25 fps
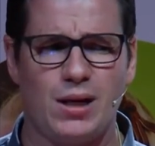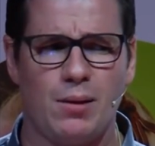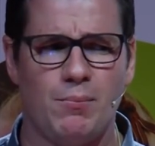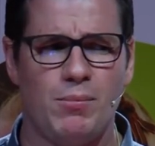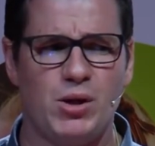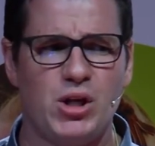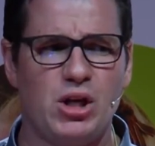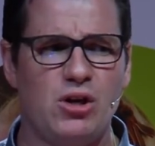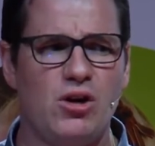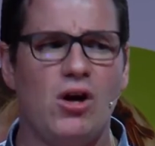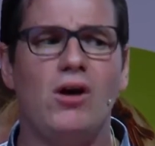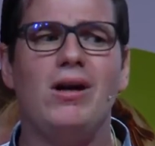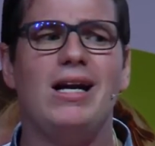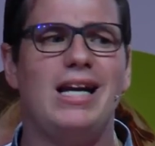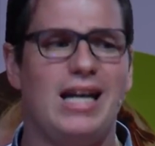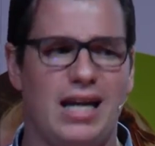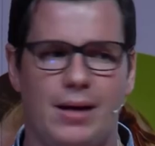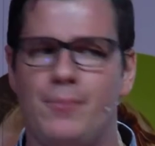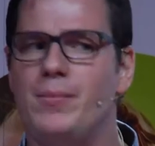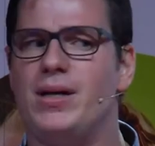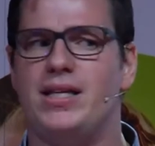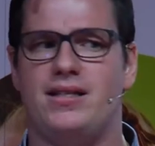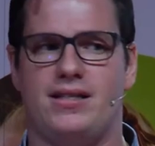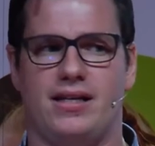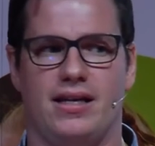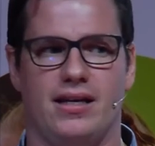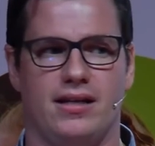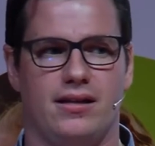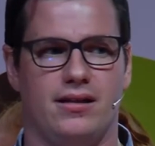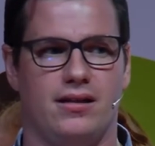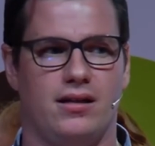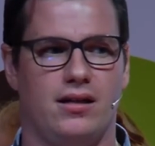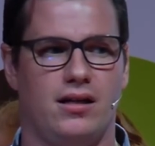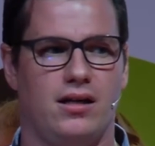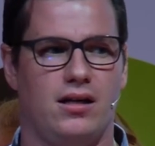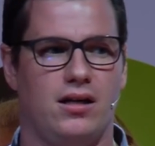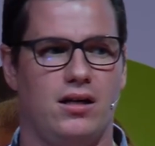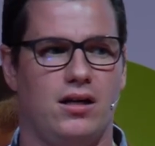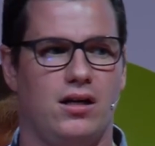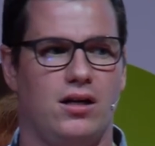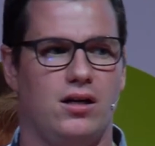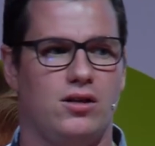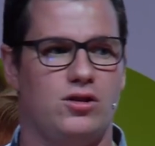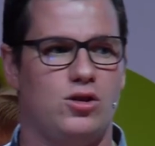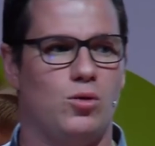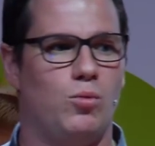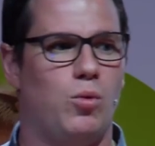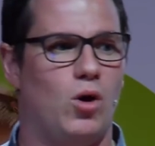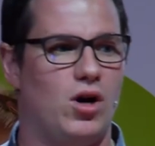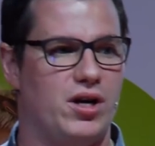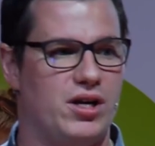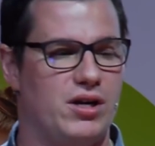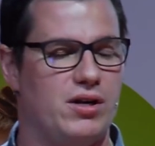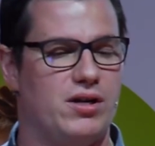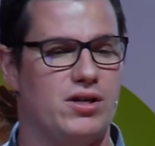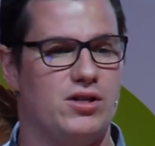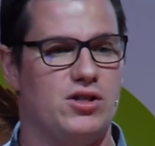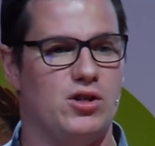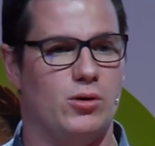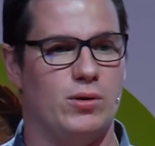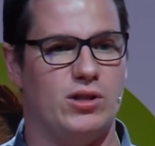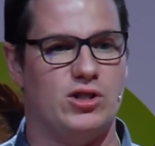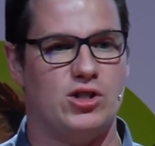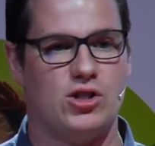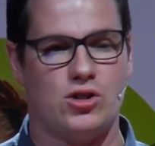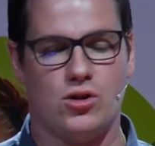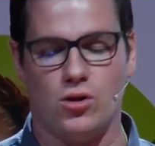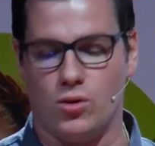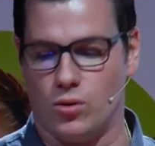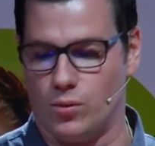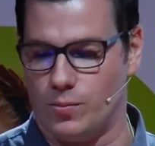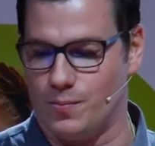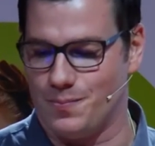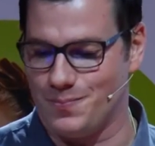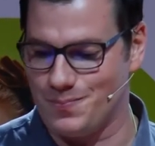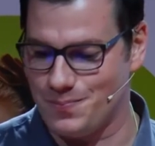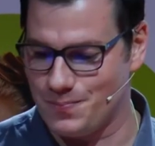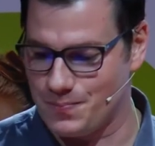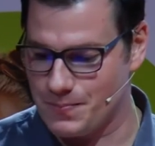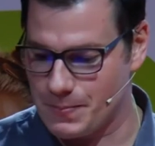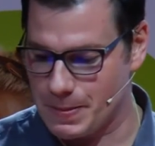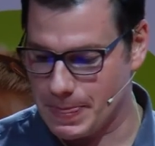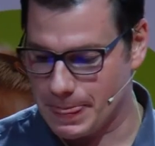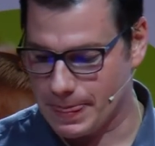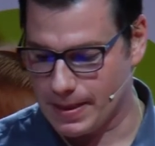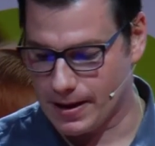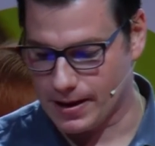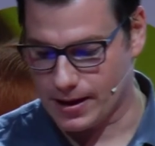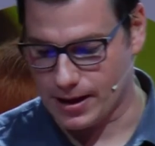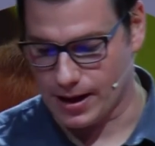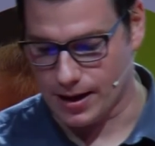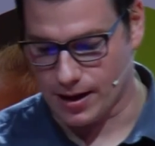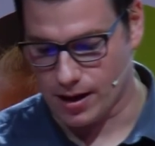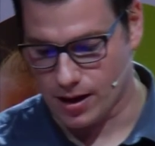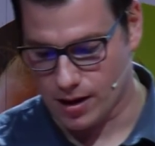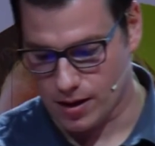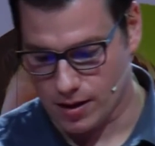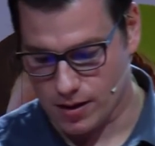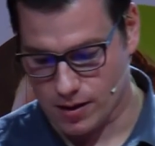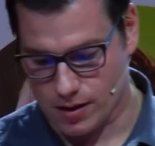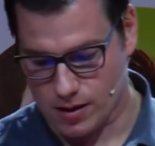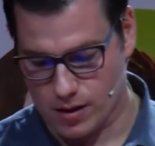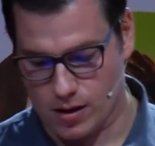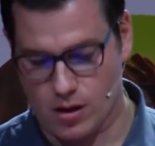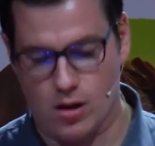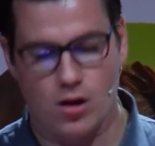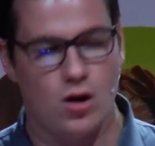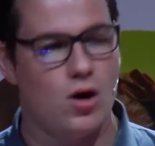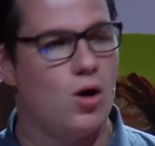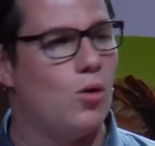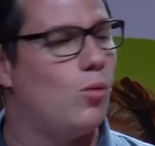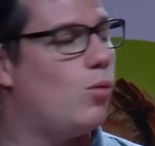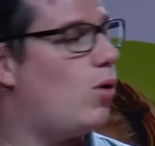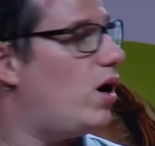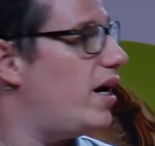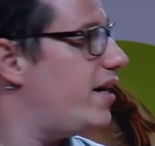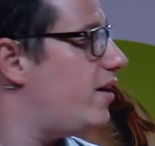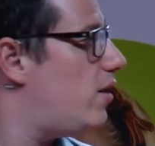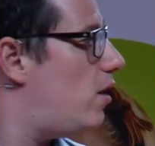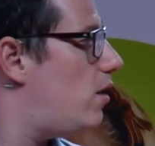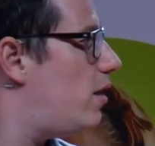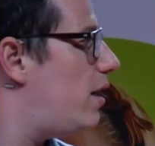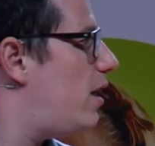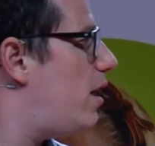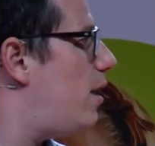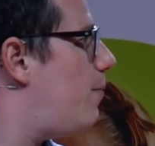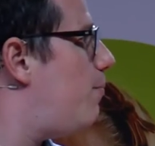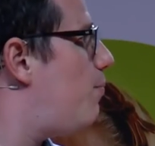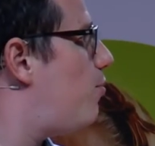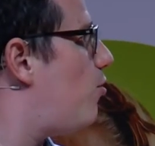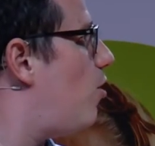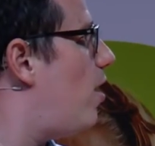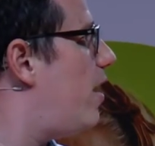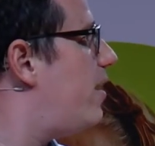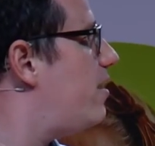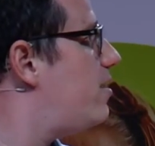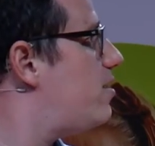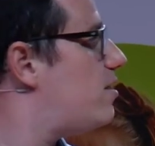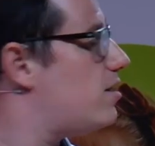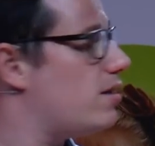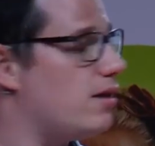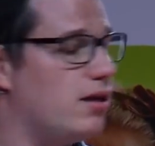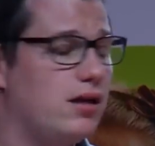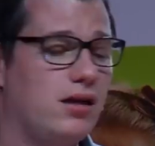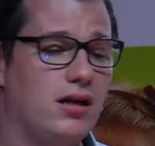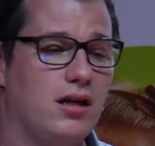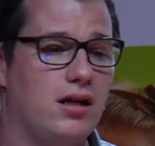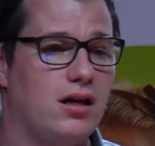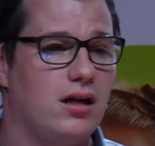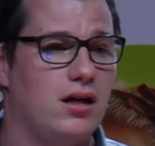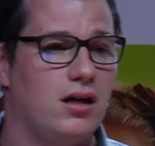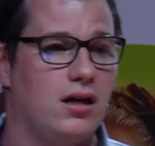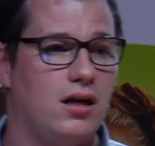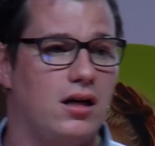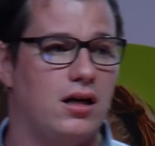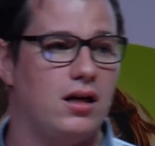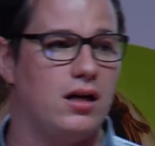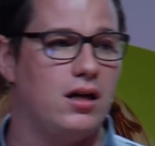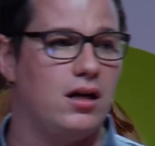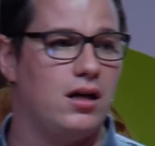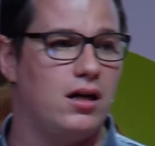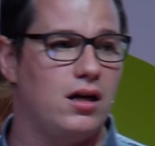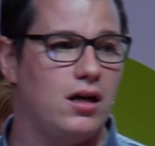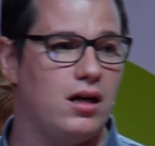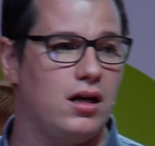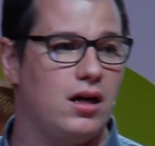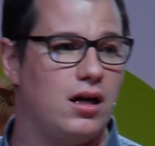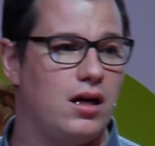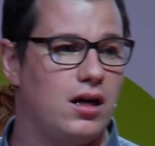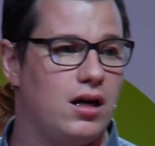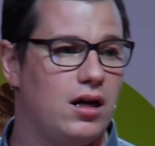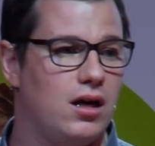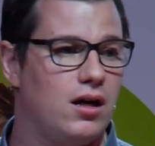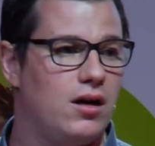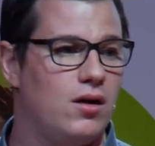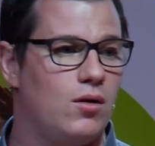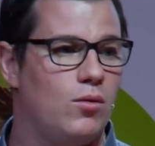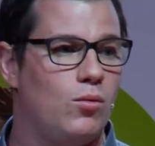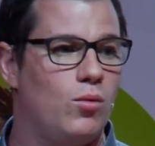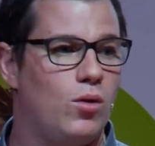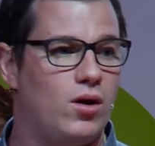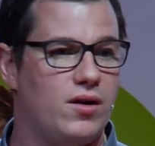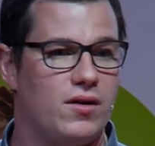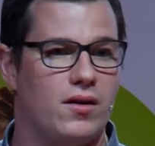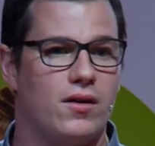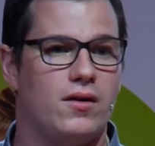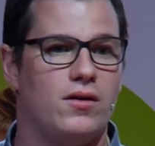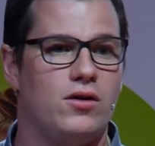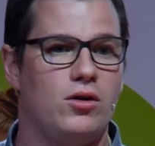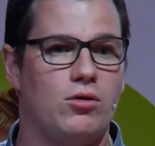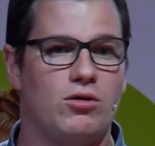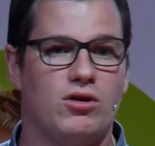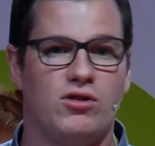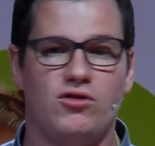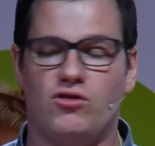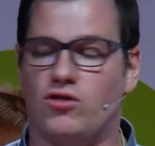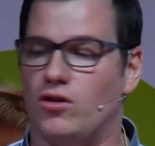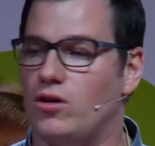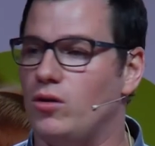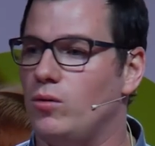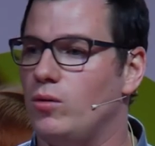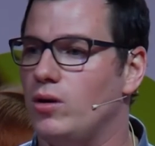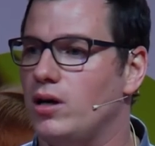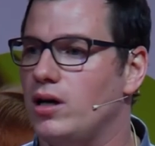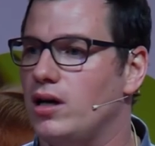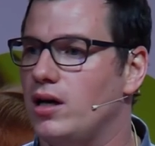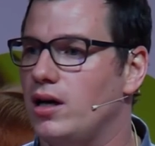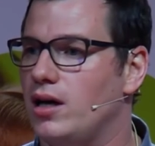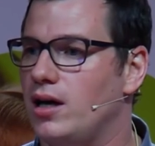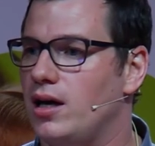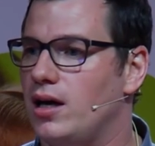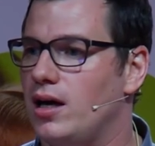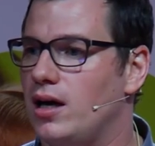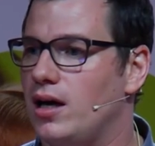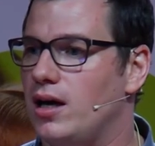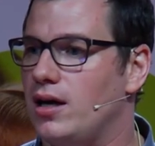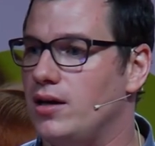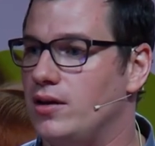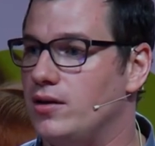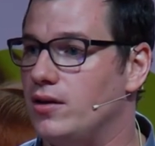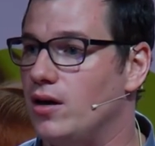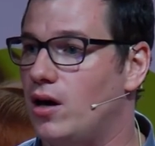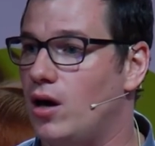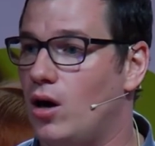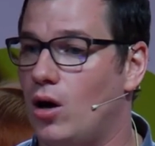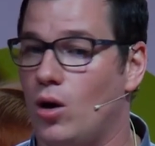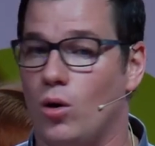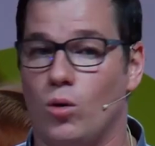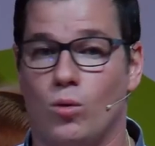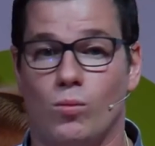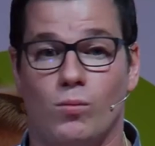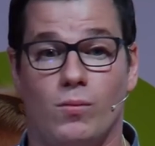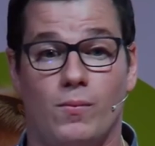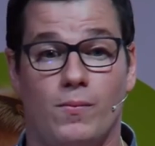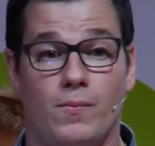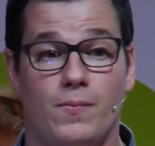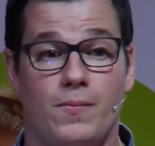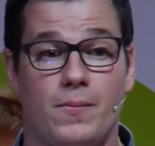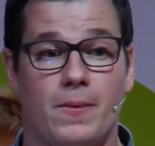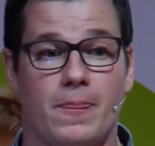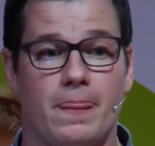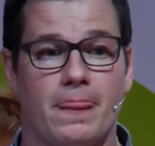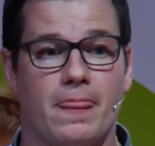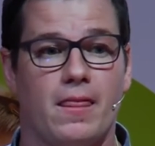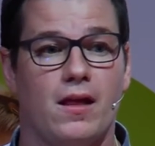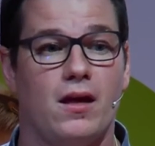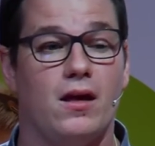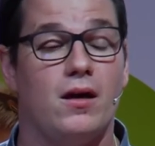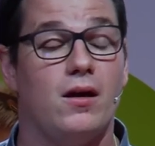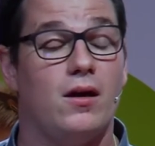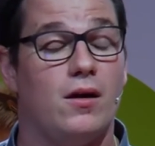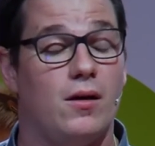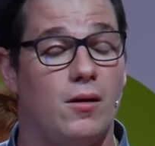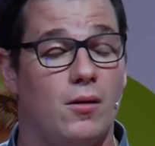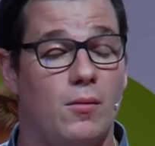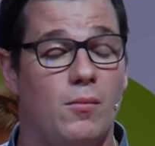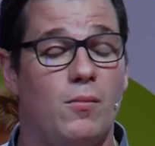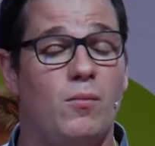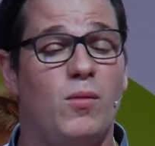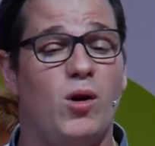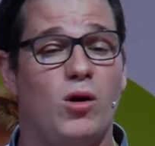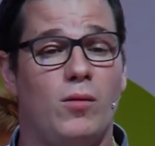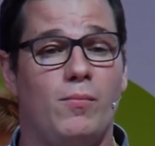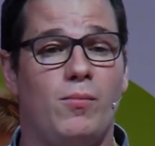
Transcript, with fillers: But you're not limited to what you can do at school. Okay? Why not embrace what you can do in the home? more